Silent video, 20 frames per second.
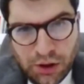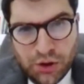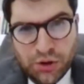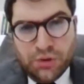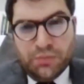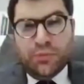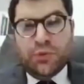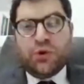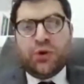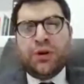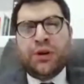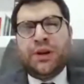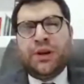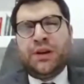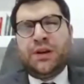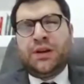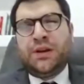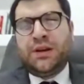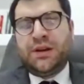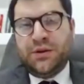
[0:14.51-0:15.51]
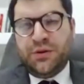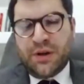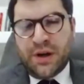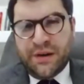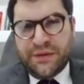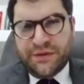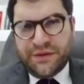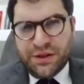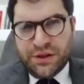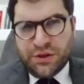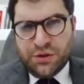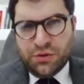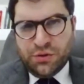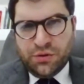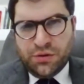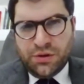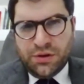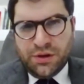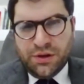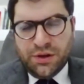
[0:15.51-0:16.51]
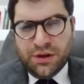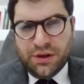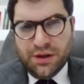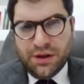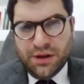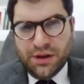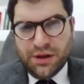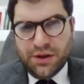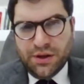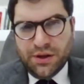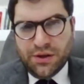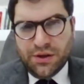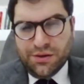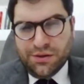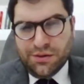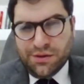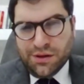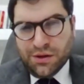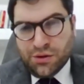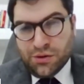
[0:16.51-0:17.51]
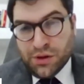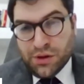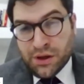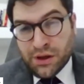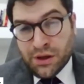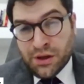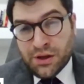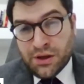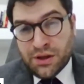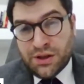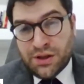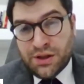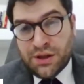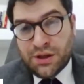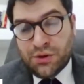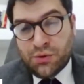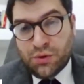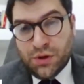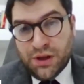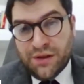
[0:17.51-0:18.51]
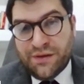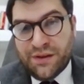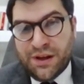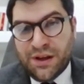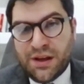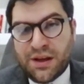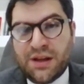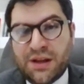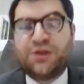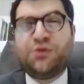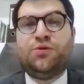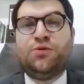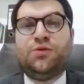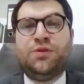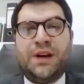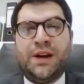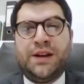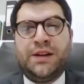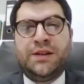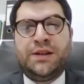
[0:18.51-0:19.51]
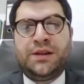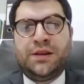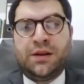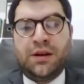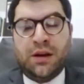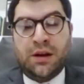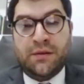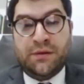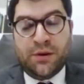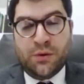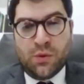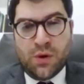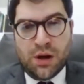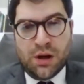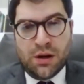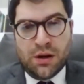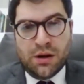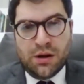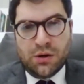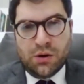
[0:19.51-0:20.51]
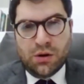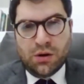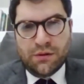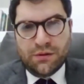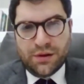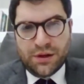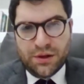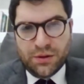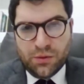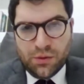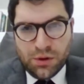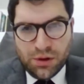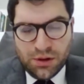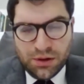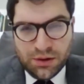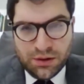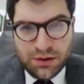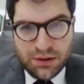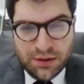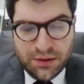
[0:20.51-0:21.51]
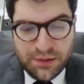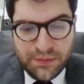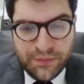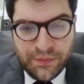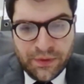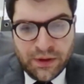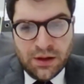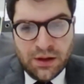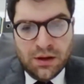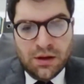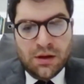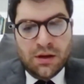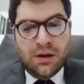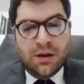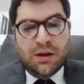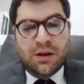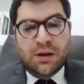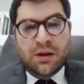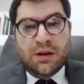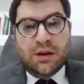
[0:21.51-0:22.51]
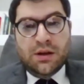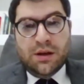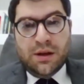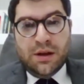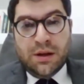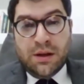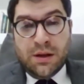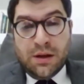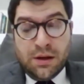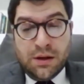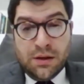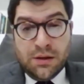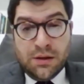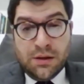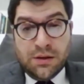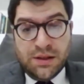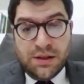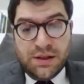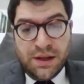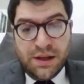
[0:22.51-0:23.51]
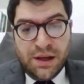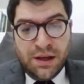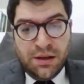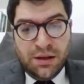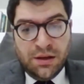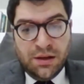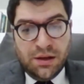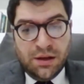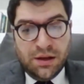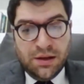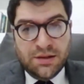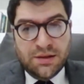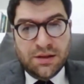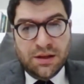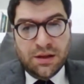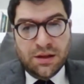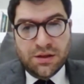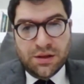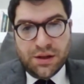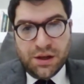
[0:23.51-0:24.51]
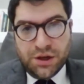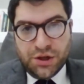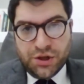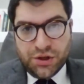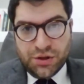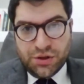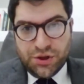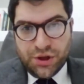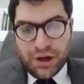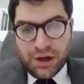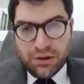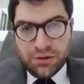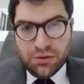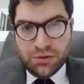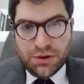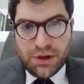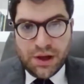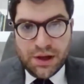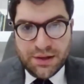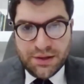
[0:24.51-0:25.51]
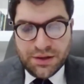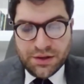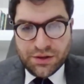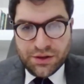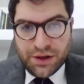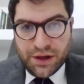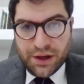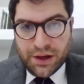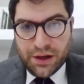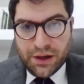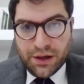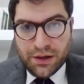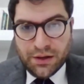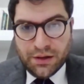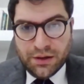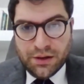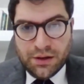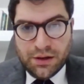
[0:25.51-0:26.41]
Good morning, good afternoon, and good evening and good night, everyone all over the world. Today is the International Childhood Cancer Day.